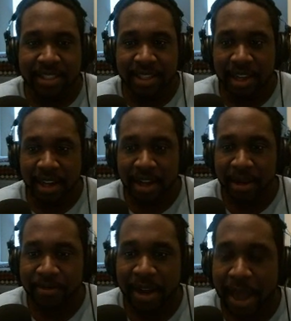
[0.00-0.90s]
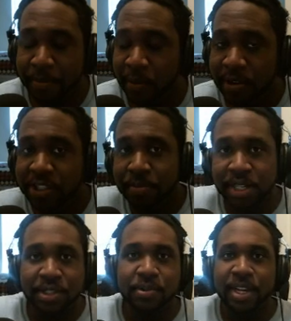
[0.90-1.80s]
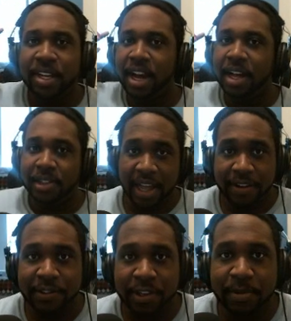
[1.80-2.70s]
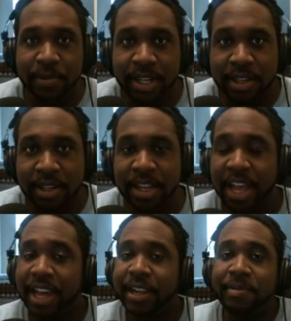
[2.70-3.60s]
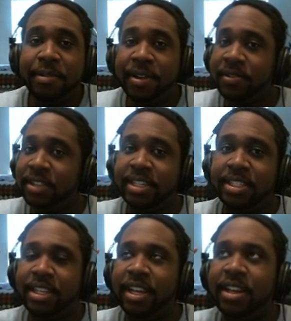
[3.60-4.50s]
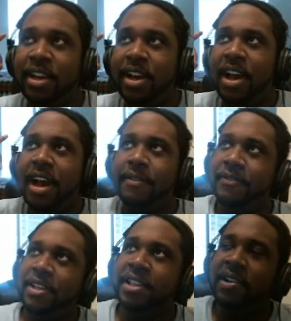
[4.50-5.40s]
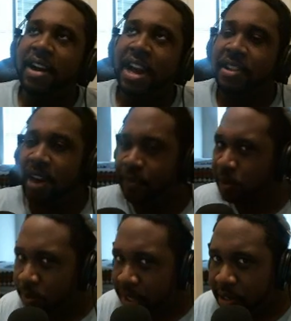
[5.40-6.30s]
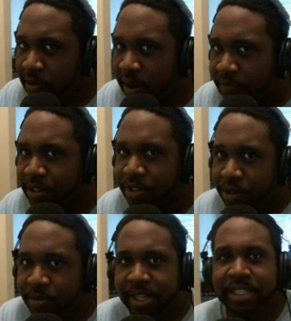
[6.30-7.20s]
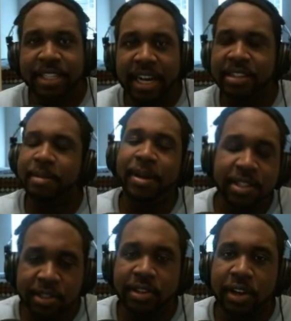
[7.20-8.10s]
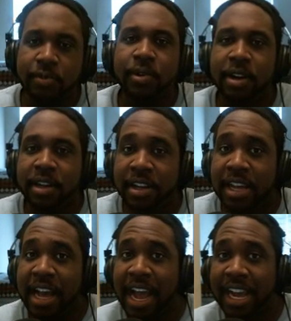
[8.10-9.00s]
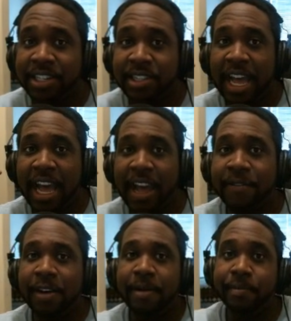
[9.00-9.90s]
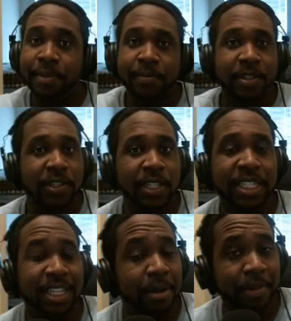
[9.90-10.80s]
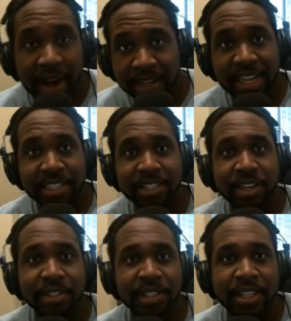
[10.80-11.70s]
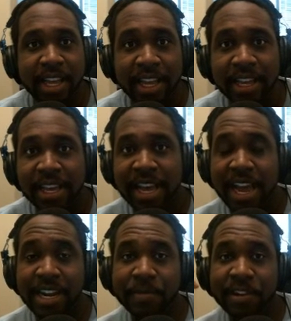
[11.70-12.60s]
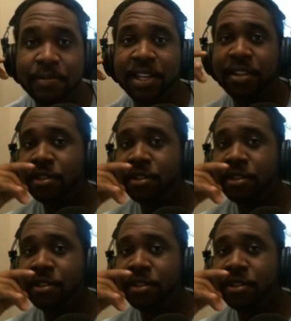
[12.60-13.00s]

I'm going to be doing a live stream a week, and I'm going to be releasing a video either every week or every 2 weeks. It kind of depends on work. I'm going to be releasing a podcast later today, and I'm going to be